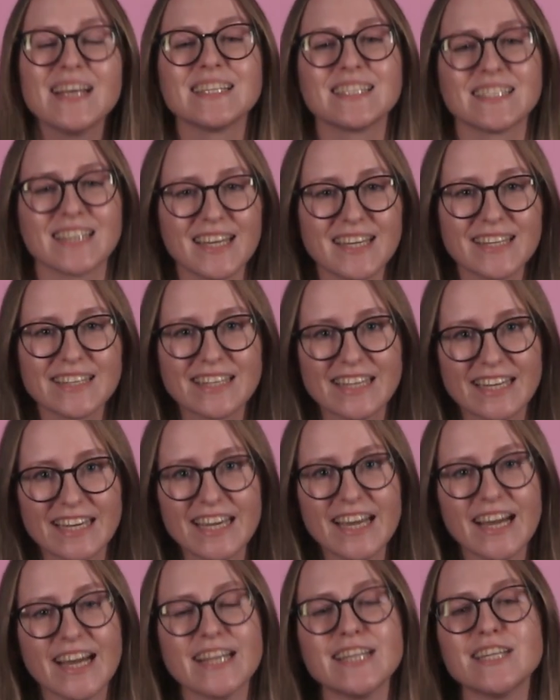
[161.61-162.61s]

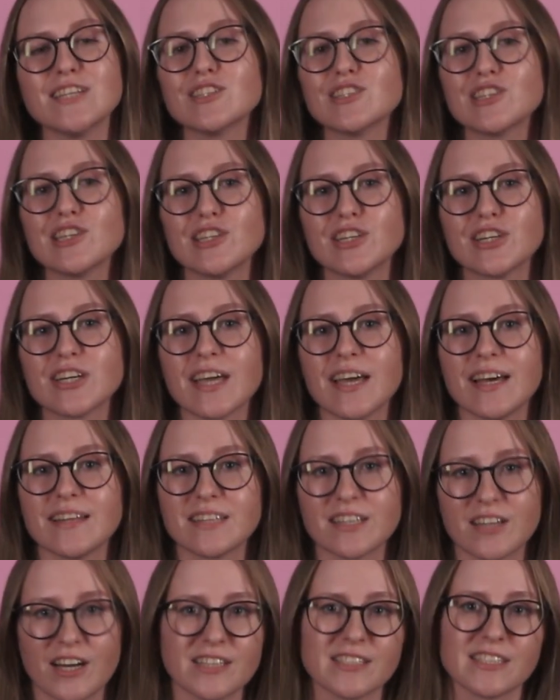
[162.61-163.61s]
Secondly, I need to look at
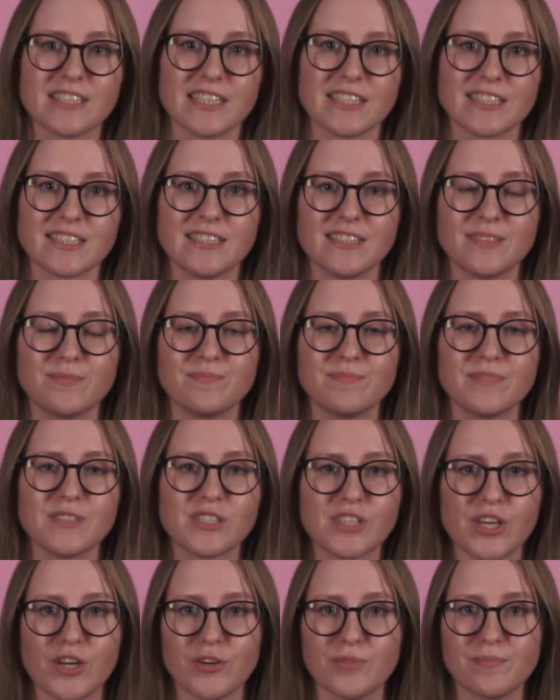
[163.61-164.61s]
the context.
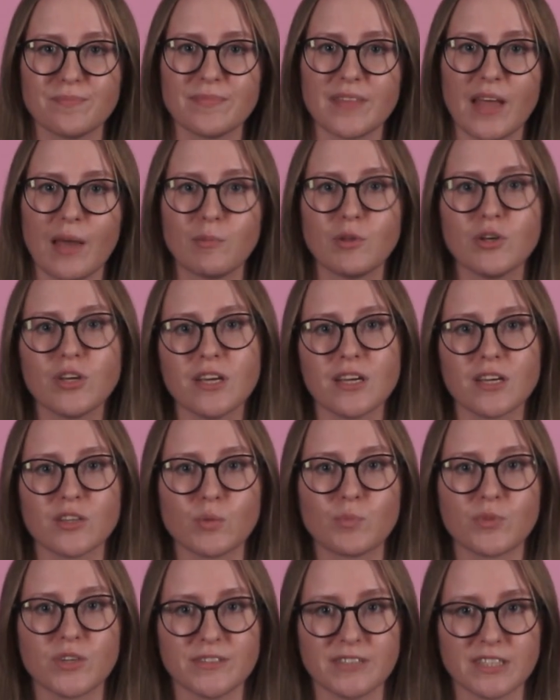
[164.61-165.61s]
So, I'm looking at
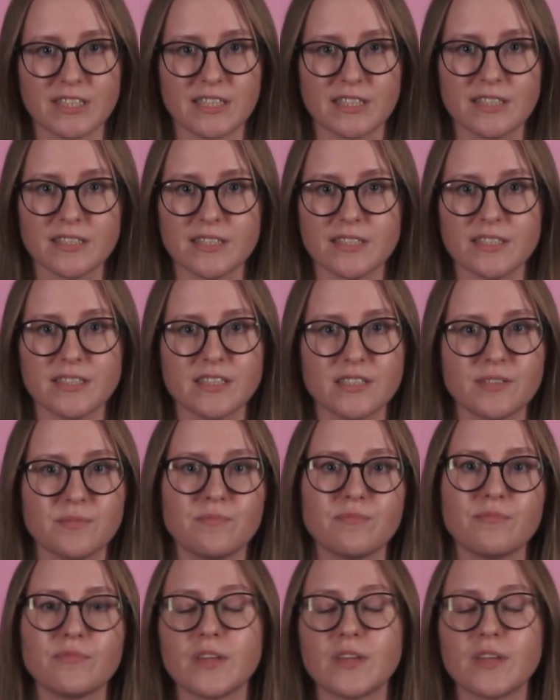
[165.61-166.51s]
the previous sentence.